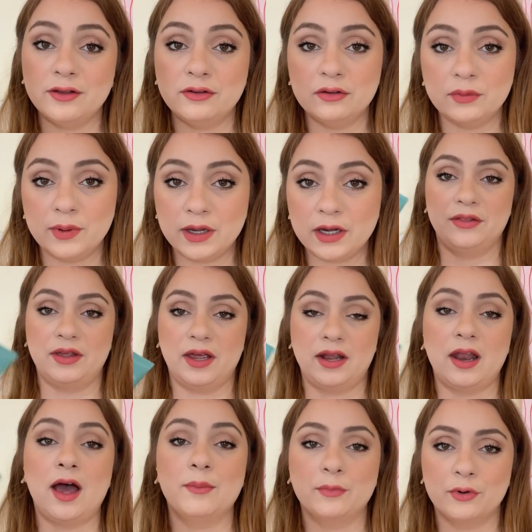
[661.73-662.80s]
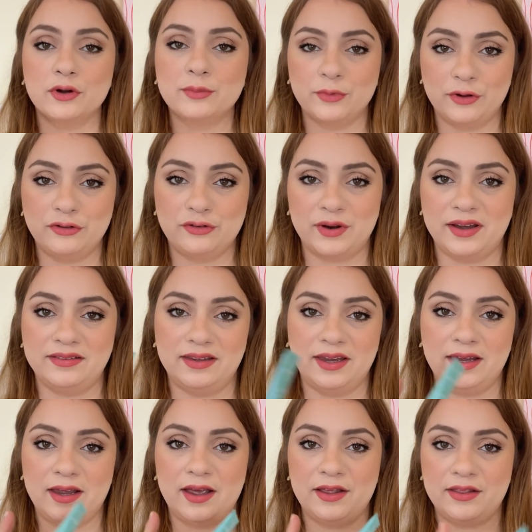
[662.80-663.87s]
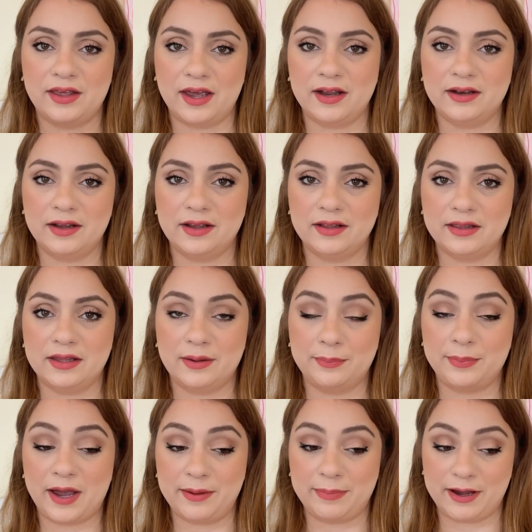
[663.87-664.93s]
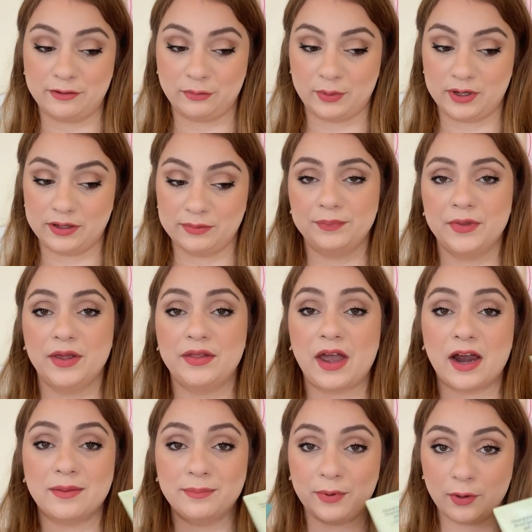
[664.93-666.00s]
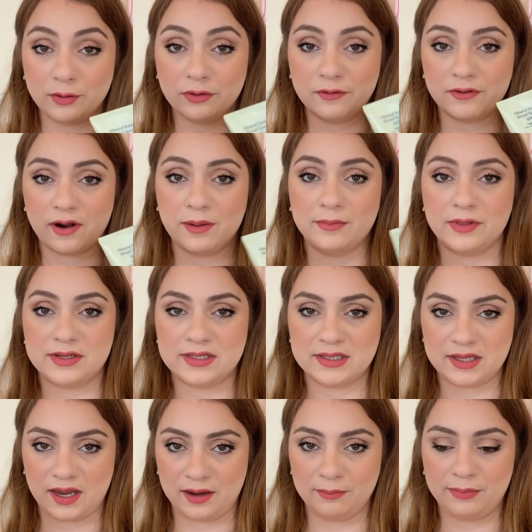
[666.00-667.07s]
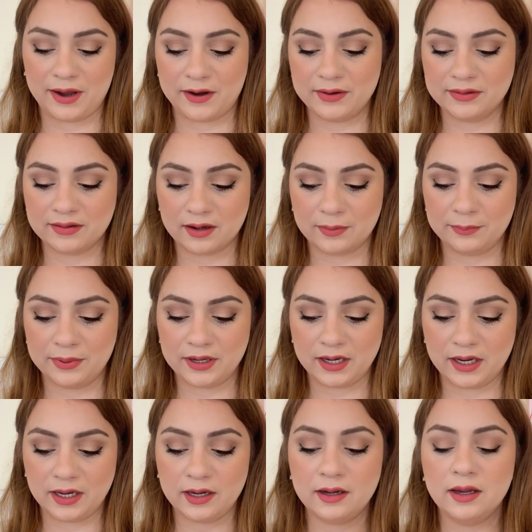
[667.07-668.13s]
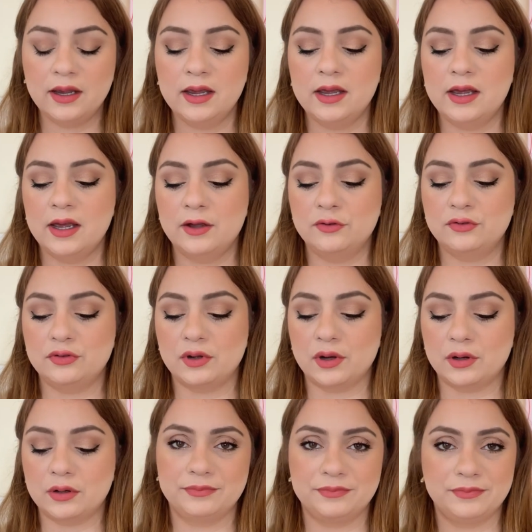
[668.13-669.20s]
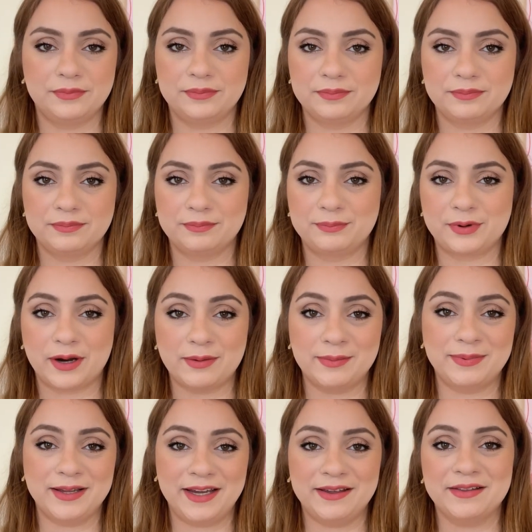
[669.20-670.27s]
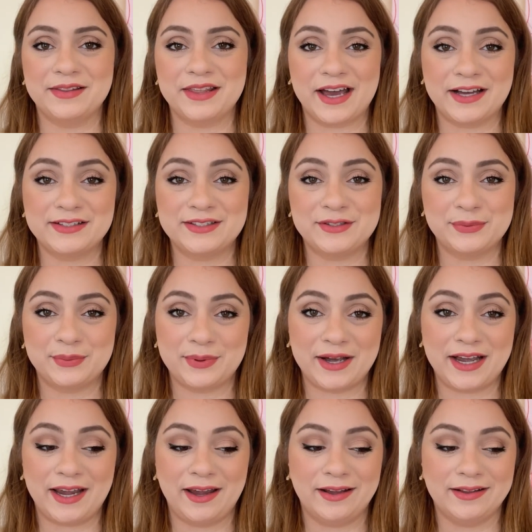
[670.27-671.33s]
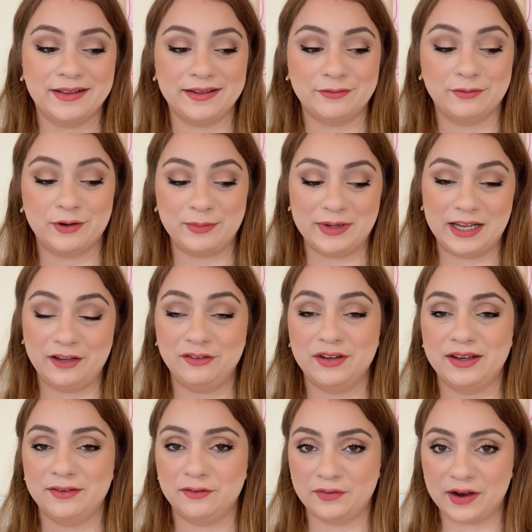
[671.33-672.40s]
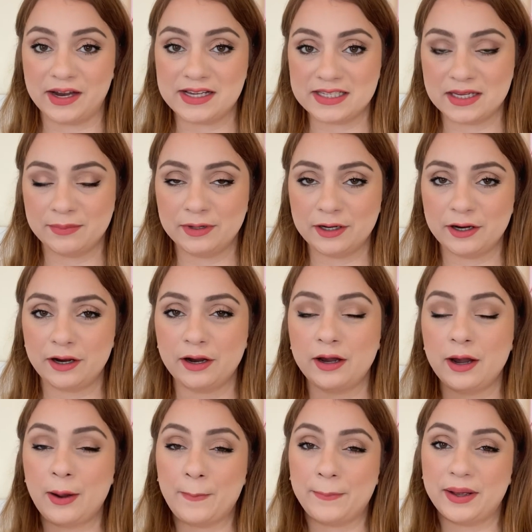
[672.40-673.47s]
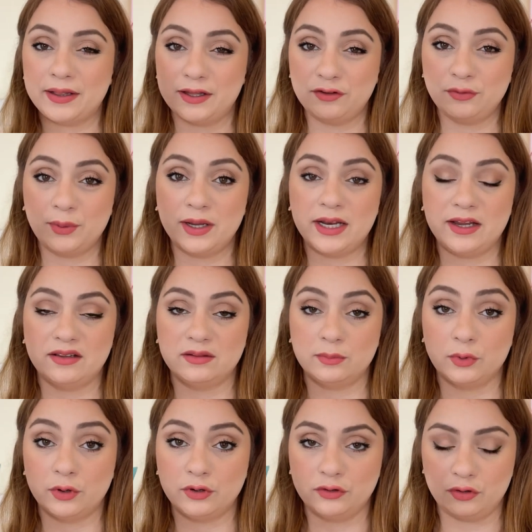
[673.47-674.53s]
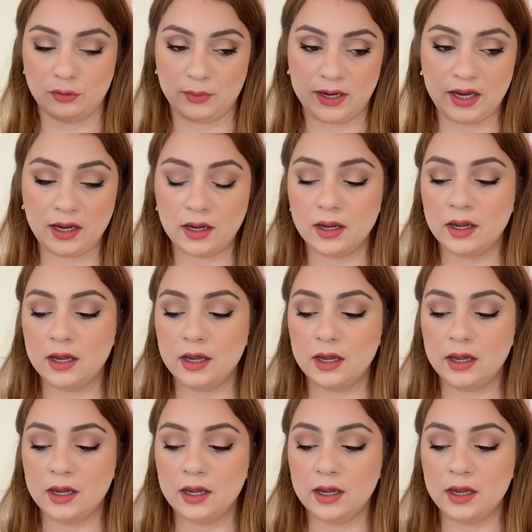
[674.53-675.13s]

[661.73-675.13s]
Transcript: dewier, a lot more moisturizing than the pipette one. They are both from the same parent company, so probably that's why the formulation is very similar, but this one is more dewy